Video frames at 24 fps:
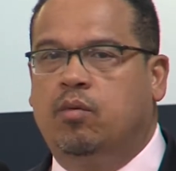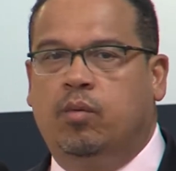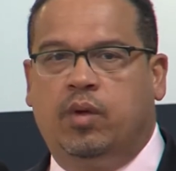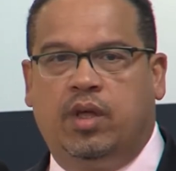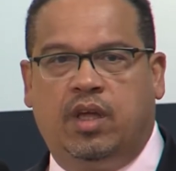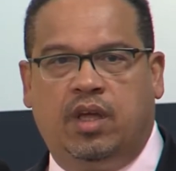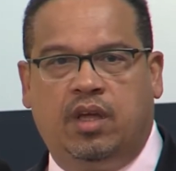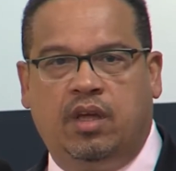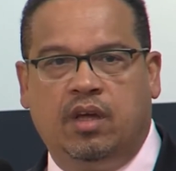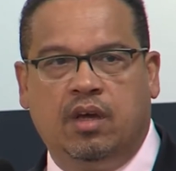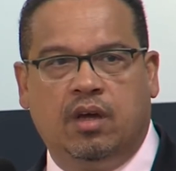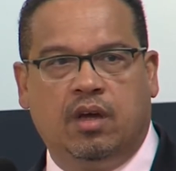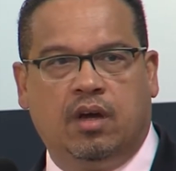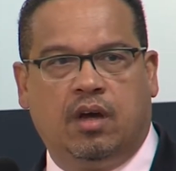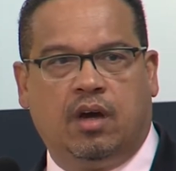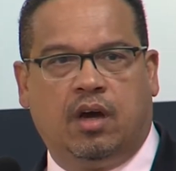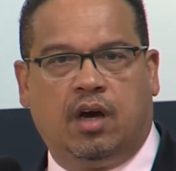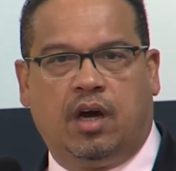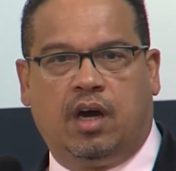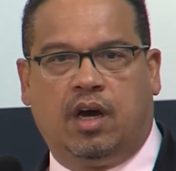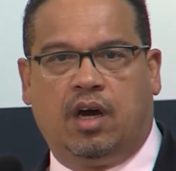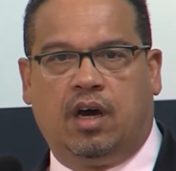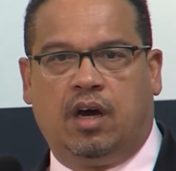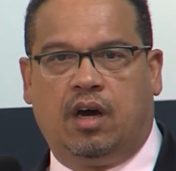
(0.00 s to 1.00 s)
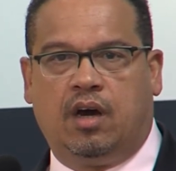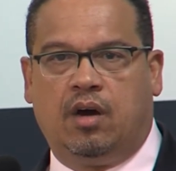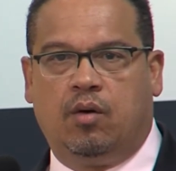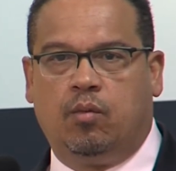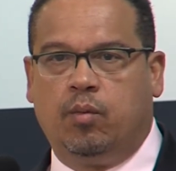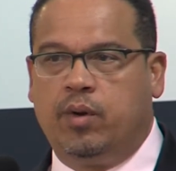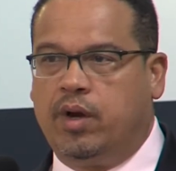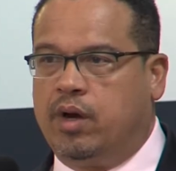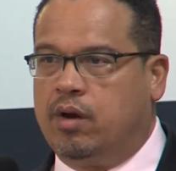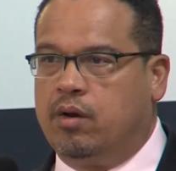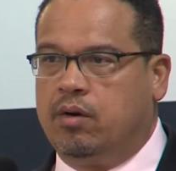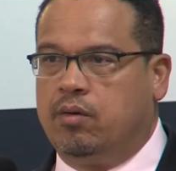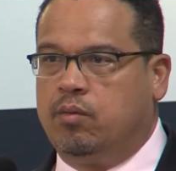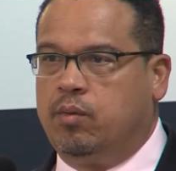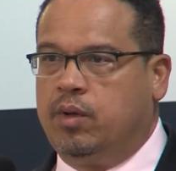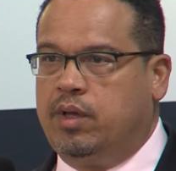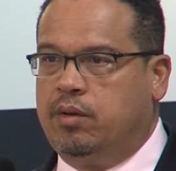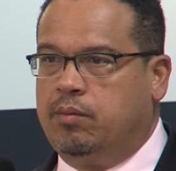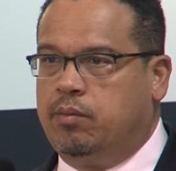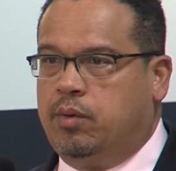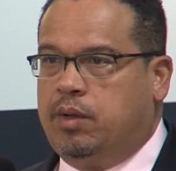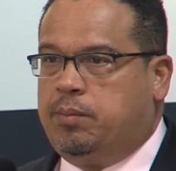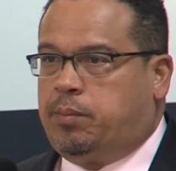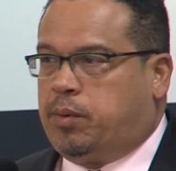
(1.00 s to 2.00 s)
We
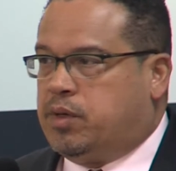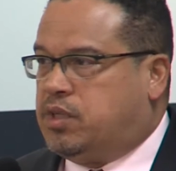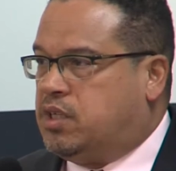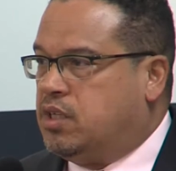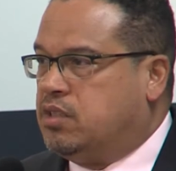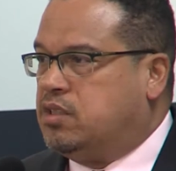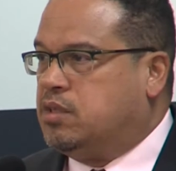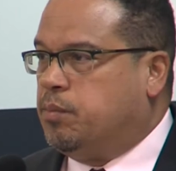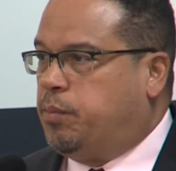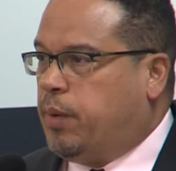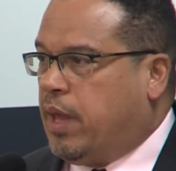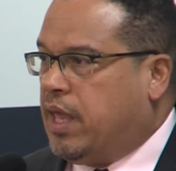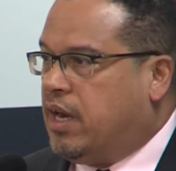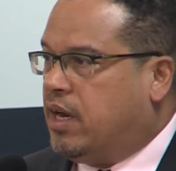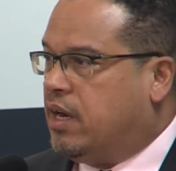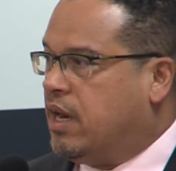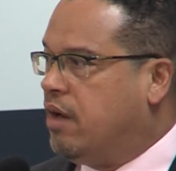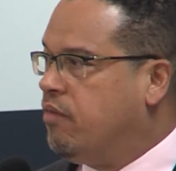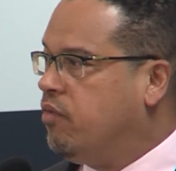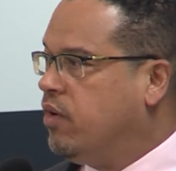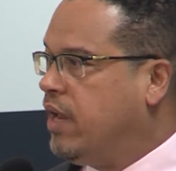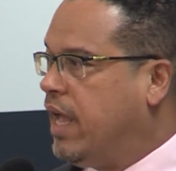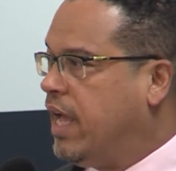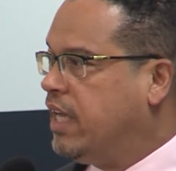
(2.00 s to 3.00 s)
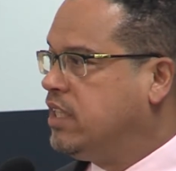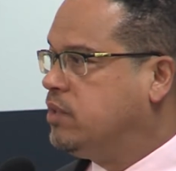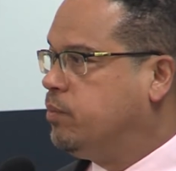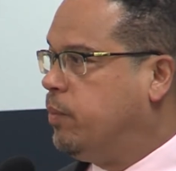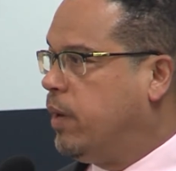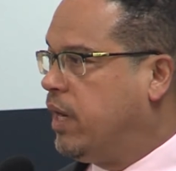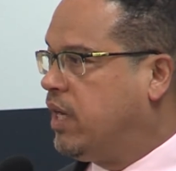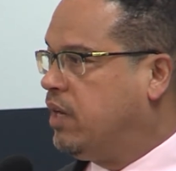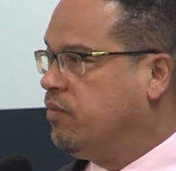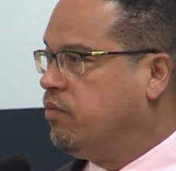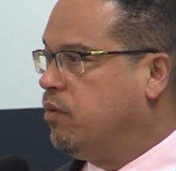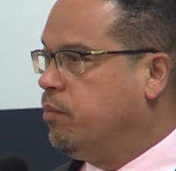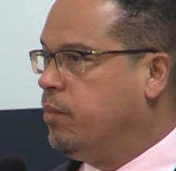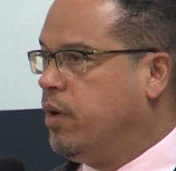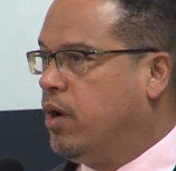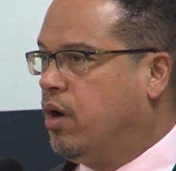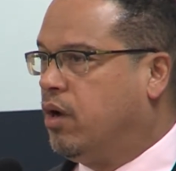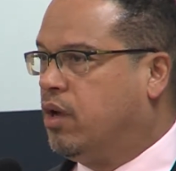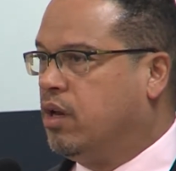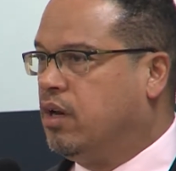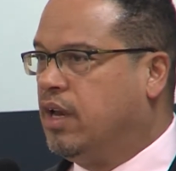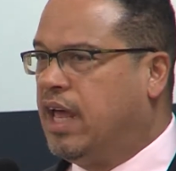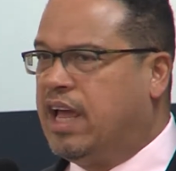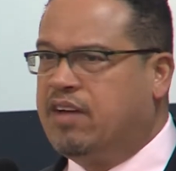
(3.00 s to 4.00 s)
participate in every aspect of
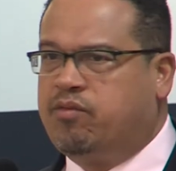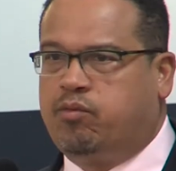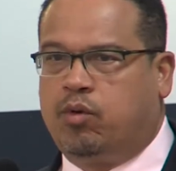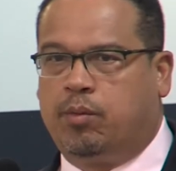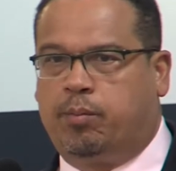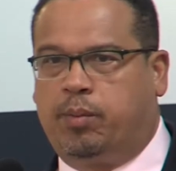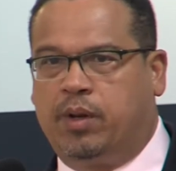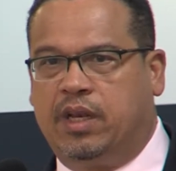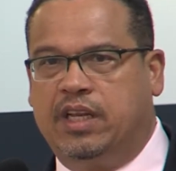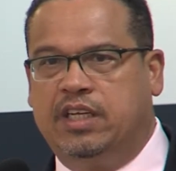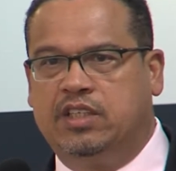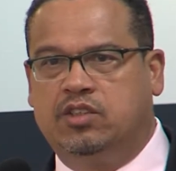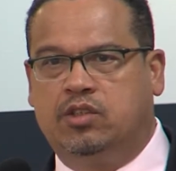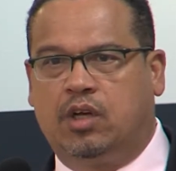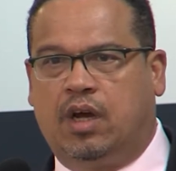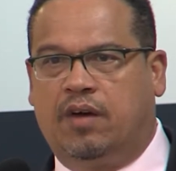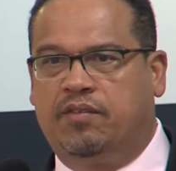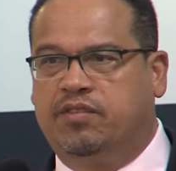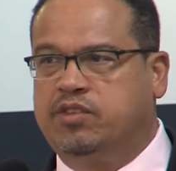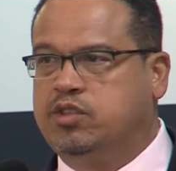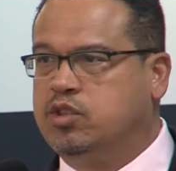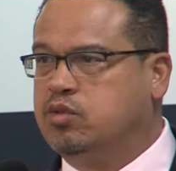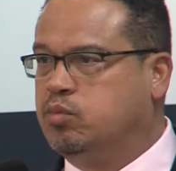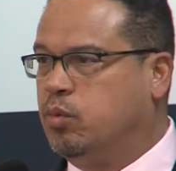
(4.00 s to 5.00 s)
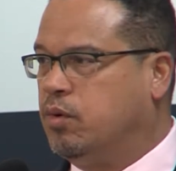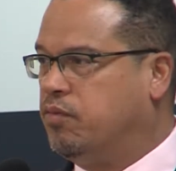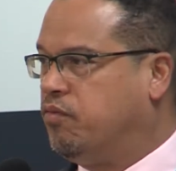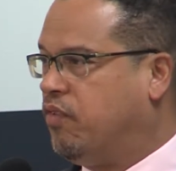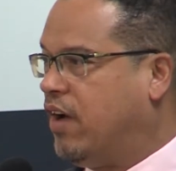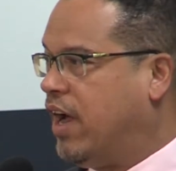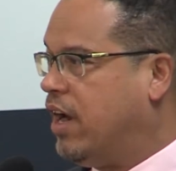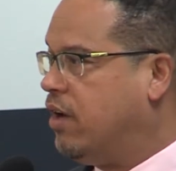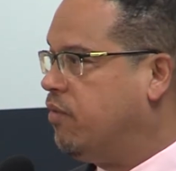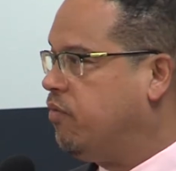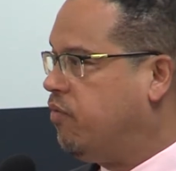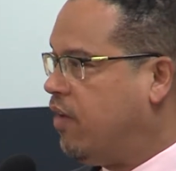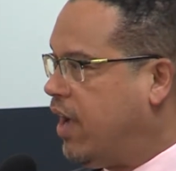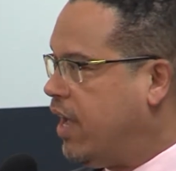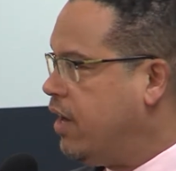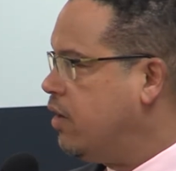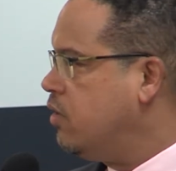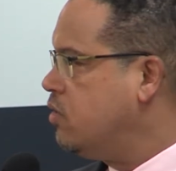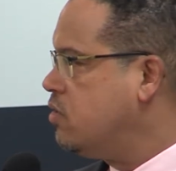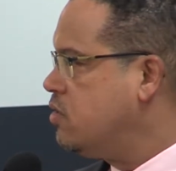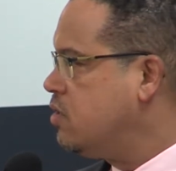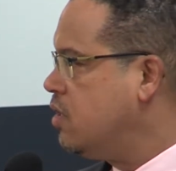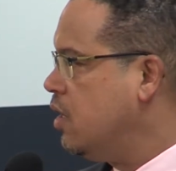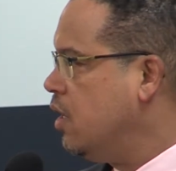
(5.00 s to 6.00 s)
American life. We're police officers. We're
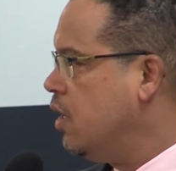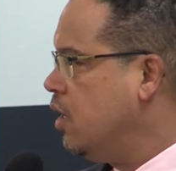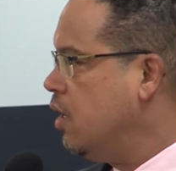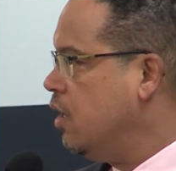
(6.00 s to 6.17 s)
firefighters.